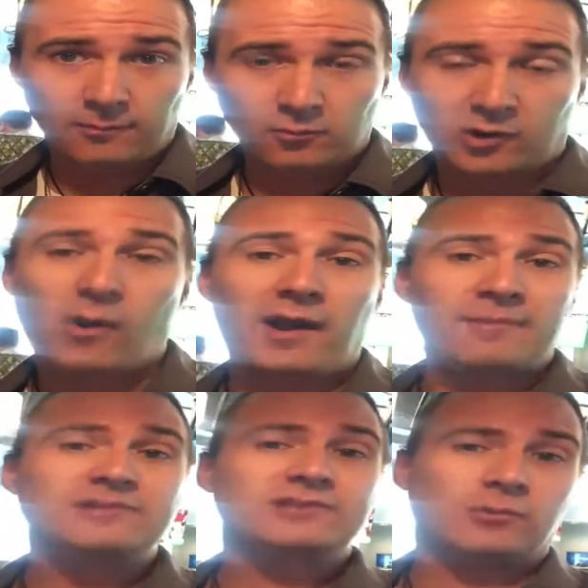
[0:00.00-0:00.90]

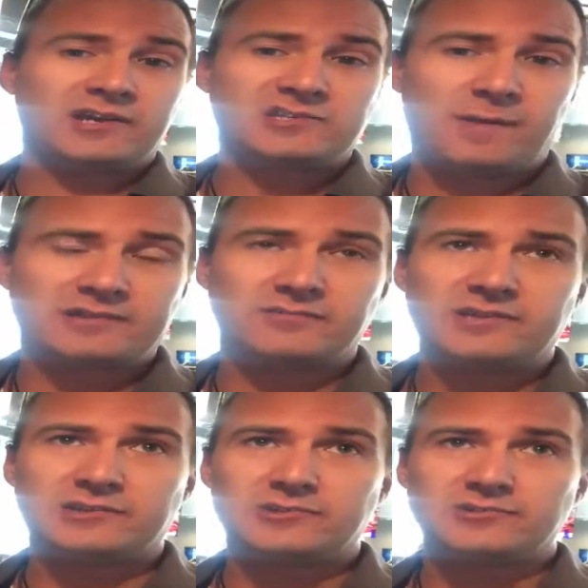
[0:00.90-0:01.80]
requirements that we expect of
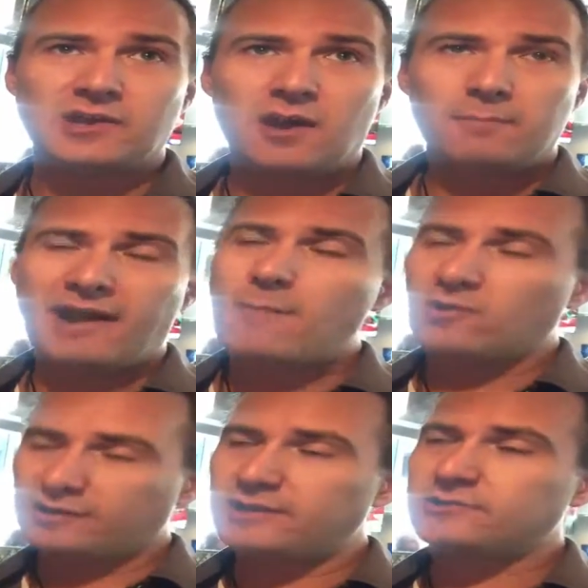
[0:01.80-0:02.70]
teachers, but I'm
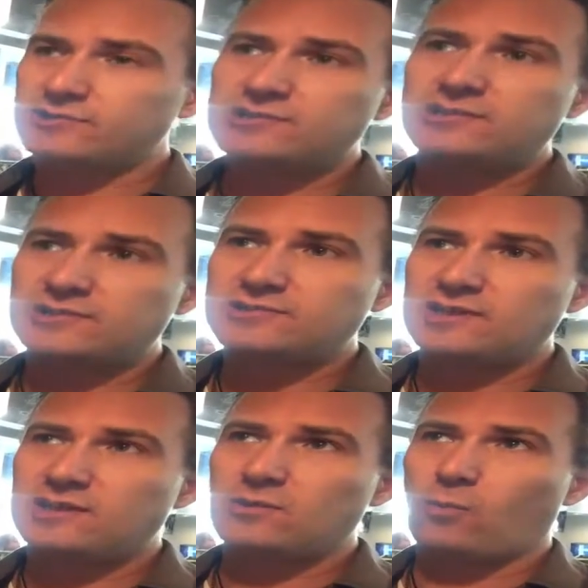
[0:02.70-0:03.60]
really interested to
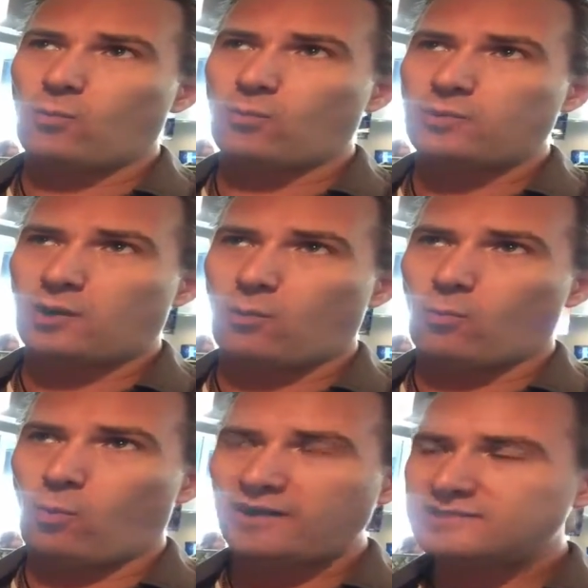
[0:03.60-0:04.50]
see, you know,
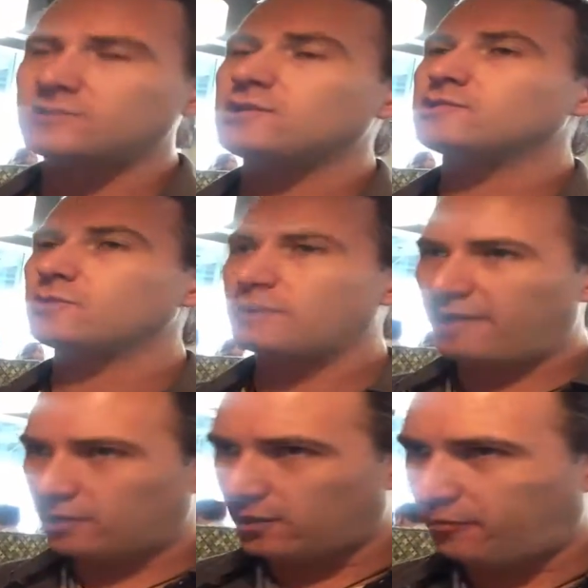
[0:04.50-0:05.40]
what is it that you're doing to
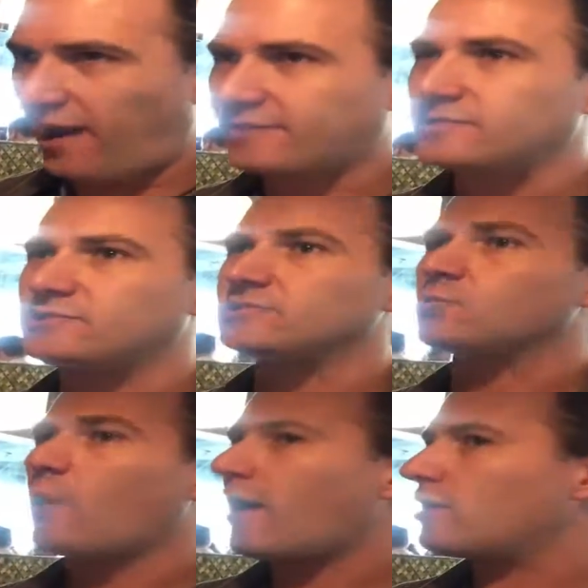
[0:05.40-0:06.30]
better your practices?
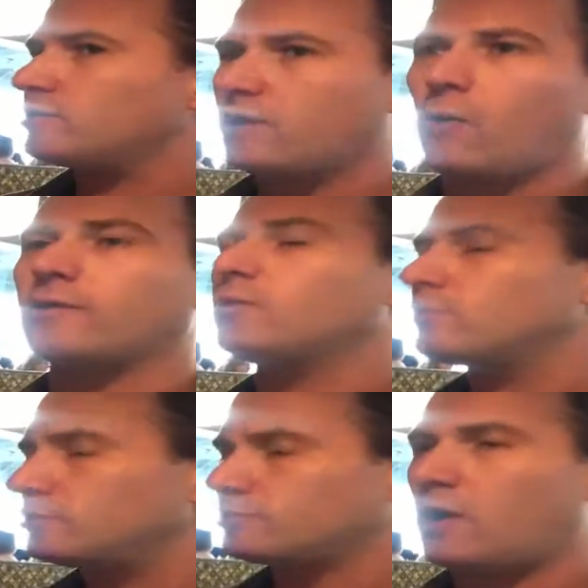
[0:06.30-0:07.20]
Where are you going? Who
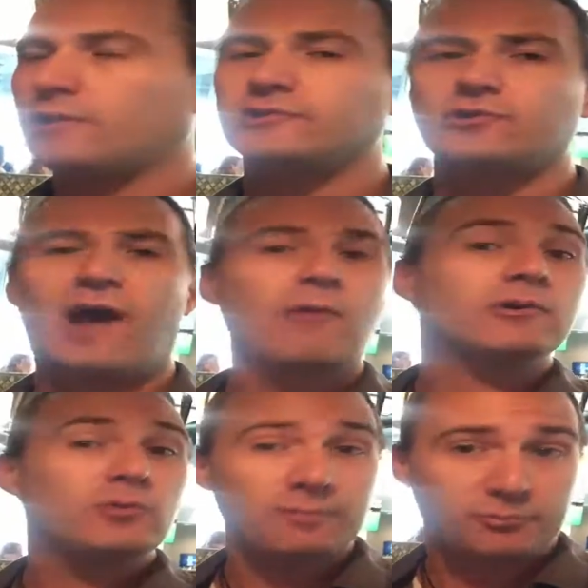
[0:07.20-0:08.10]
are you talking to? How are
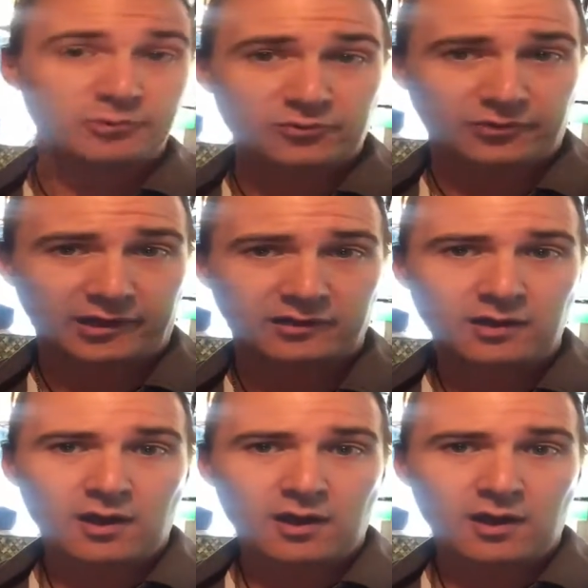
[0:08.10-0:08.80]
you improving